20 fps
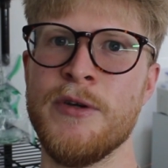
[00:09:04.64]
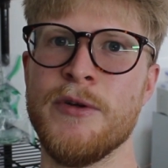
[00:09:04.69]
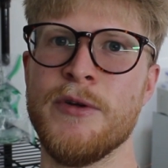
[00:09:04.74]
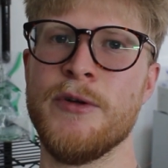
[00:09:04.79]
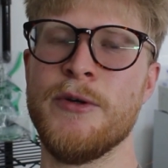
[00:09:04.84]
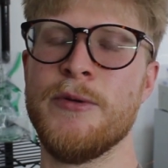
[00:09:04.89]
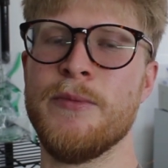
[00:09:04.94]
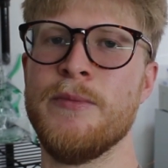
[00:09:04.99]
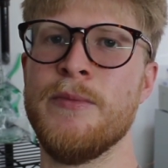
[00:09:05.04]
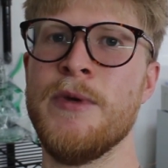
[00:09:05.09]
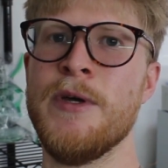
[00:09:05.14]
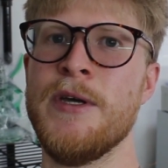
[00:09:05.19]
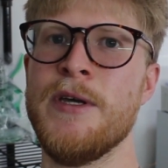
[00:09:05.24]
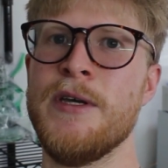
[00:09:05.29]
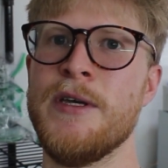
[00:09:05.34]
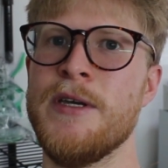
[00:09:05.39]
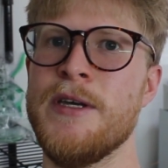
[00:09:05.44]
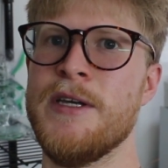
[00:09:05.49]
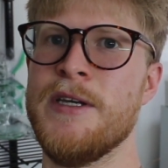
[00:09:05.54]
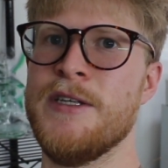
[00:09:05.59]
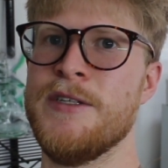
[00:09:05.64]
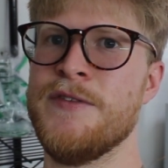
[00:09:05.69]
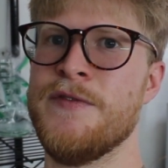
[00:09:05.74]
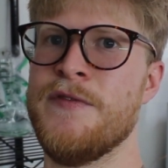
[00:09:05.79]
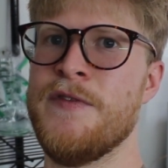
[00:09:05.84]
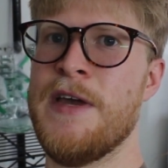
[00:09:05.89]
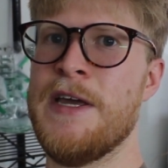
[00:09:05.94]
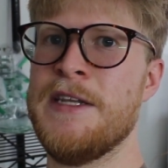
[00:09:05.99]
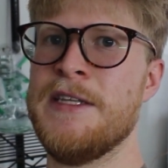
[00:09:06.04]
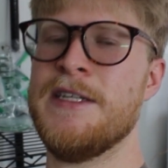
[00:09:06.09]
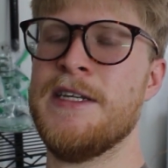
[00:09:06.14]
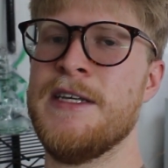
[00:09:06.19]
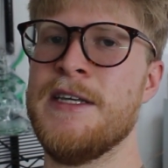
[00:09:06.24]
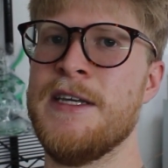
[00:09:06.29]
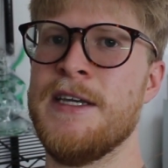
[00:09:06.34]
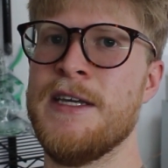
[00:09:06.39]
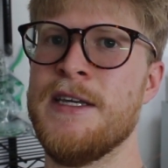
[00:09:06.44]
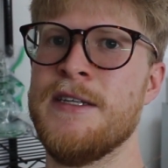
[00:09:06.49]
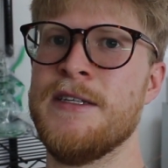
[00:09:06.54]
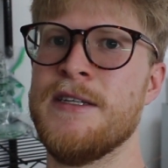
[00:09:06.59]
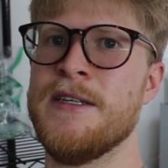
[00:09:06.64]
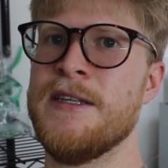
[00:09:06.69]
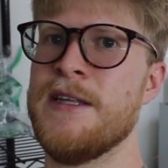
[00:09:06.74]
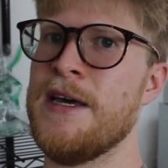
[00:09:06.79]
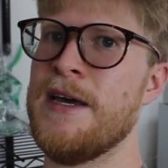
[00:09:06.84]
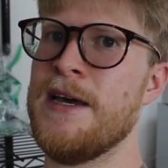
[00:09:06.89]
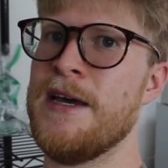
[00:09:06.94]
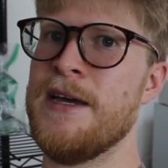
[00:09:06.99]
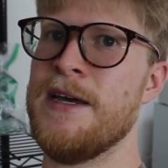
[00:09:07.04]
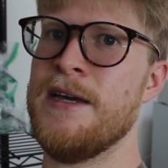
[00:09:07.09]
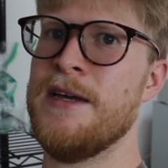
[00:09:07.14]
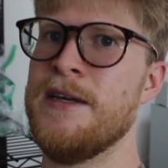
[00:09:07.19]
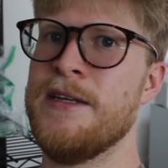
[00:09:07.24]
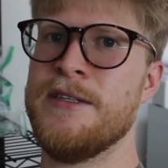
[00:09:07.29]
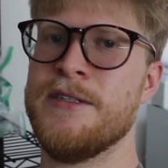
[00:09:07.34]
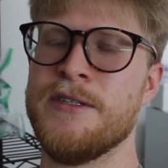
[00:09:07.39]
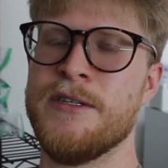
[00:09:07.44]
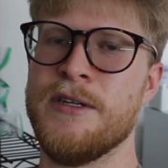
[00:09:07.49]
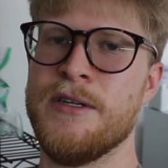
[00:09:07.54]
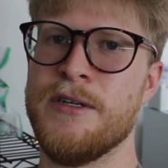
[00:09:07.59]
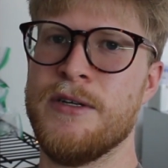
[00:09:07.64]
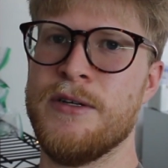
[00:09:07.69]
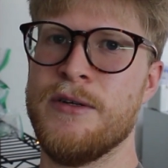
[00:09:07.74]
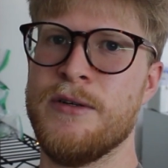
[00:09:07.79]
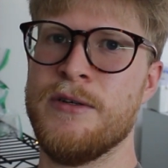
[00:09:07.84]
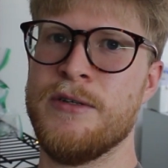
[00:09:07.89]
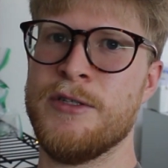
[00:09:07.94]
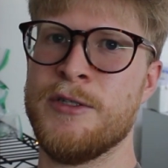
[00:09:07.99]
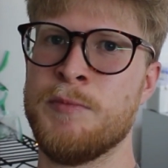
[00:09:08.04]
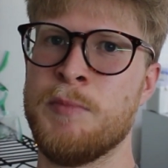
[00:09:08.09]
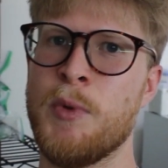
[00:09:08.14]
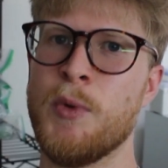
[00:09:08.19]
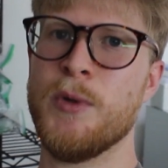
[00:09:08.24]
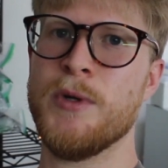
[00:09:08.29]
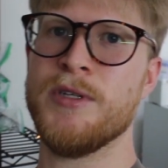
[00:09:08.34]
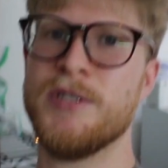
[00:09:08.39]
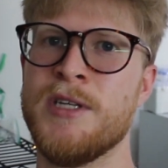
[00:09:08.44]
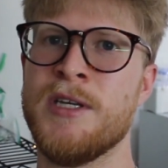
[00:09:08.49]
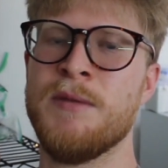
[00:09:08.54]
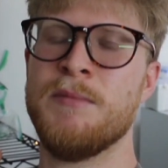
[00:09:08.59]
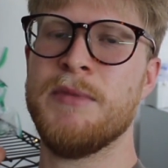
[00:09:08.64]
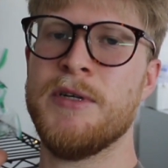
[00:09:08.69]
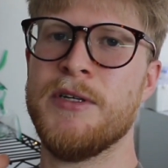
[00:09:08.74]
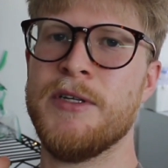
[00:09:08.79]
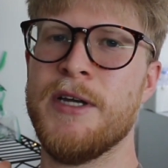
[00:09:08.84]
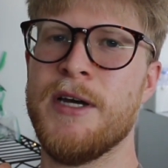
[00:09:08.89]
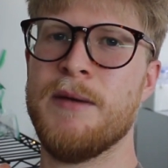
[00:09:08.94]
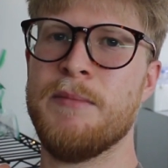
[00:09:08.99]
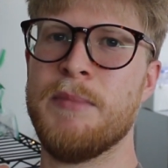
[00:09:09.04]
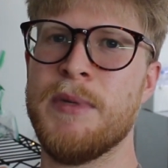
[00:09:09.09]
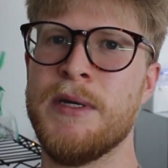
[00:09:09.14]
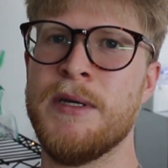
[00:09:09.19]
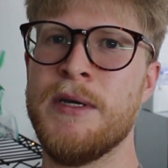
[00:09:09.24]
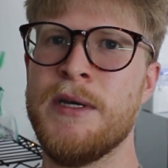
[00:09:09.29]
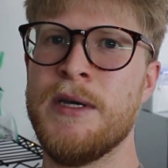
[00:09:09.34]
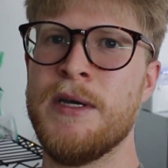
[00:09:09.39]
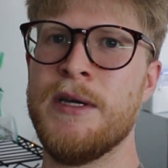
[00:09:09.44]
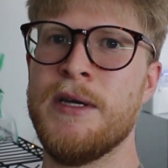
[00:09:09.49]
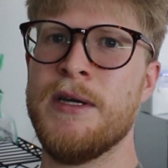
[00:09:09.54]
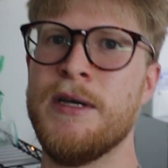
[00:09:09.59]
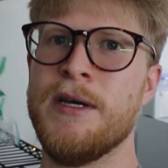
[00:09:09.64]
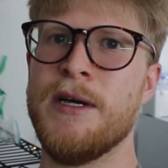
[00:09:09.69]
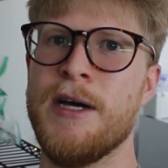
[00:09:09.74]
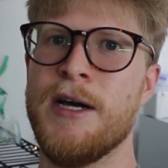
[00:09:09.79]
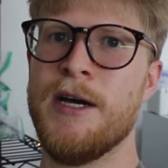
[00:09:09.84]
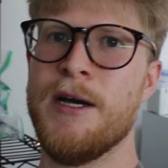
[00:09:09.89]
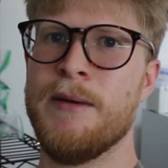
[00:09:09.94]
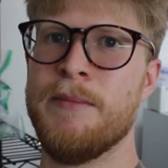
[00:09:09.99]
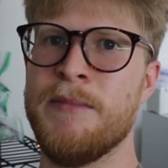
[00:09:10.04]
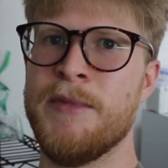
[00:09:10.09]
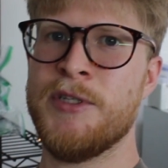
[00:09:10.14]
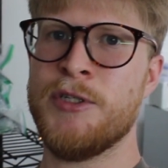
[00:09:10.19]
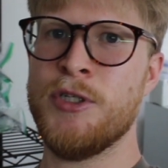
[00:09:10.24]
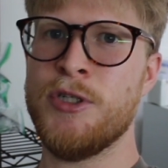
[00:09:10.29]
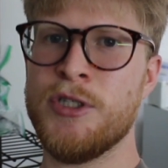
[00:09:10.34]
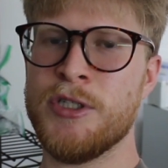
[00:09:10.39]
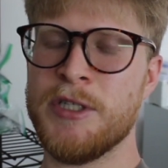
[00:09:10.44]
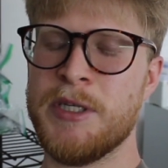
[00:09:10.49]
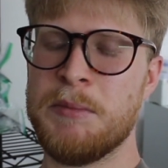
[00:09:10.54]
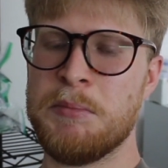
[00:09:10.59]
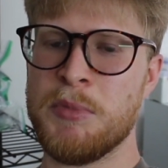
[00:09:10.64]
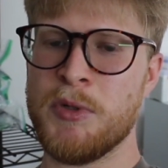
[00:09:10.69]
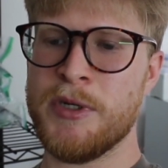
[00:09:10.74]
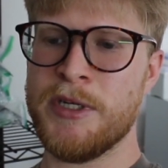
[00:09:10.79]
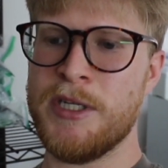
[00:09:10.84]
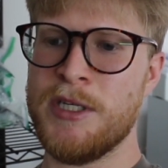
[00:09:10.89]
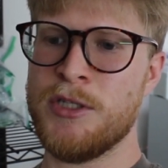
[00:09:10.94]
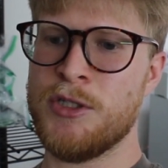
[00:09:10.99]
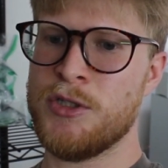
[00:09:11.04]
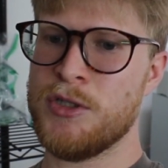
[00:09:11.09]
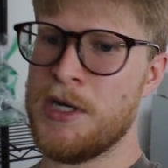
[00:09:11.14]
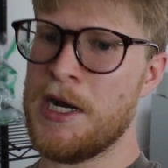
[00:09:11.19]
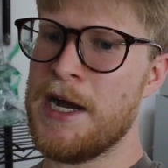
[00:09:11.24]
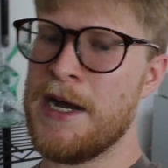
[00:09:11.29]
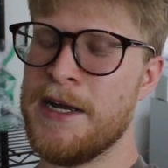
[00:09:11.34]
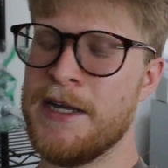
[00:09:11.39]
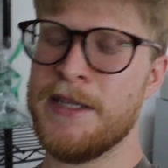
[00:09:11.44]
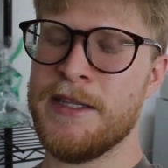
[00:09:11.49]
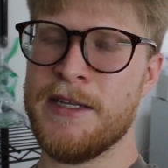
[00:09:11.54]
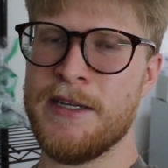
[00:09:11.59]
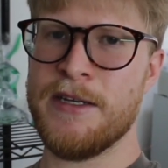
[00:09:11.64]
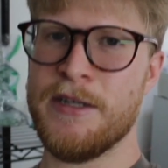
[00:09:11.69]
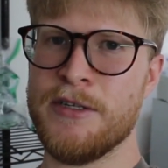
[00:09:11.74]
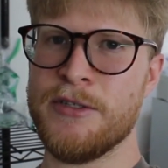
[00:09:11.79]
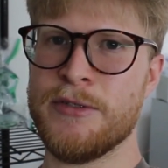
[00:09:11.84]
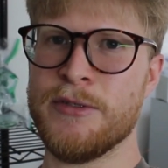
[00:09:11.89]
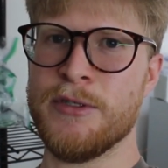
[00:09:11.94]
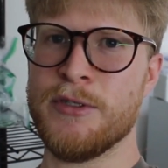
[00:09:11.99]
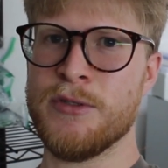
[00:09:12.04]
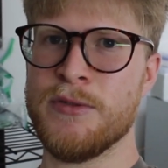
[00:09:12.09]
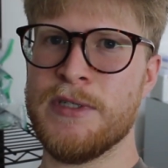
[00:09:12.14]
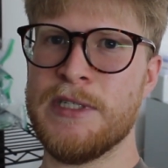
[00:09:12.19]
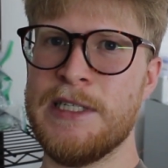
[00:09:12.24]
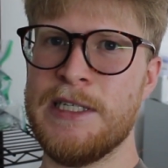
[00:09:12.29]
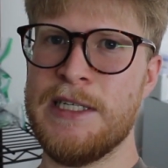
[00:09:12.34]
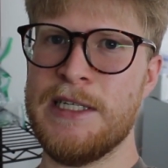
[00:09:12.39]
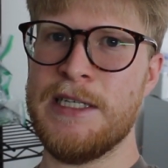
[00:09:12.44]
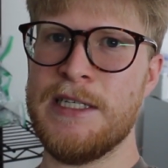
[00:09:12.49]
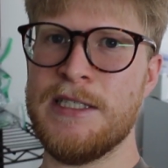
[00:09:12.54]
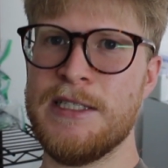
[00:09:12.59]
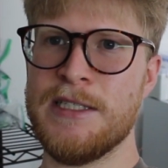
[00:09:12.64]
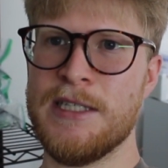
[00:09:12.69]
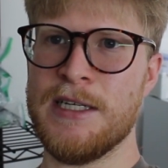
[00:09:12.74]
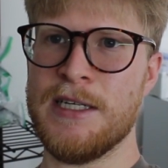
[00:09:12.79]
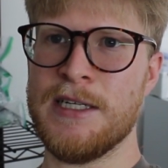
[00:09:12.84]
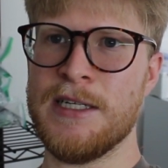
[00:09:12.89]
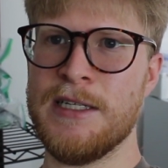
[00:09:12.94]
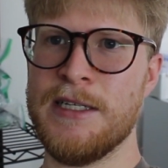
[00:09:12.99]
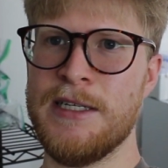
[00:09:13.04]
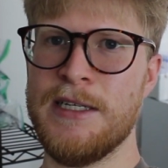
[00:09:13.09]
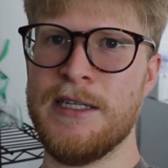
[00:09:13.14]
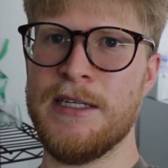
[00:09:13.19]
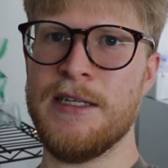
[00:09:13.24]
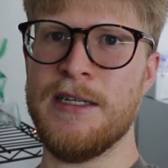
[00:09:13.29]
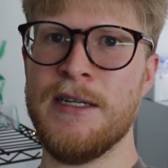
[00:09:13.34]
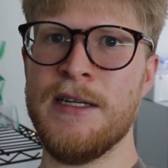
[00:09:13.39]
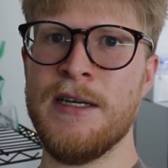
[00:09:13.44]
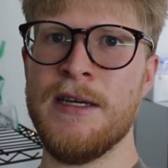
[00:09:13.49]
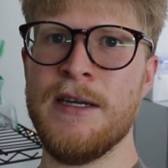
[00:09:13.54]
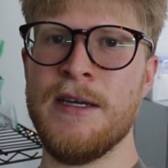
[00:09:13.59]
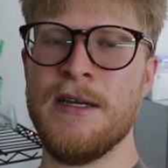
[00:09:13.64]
room is venting into that, and so spores can build up. It's usually pretty dry in there, so it's really easy to clean.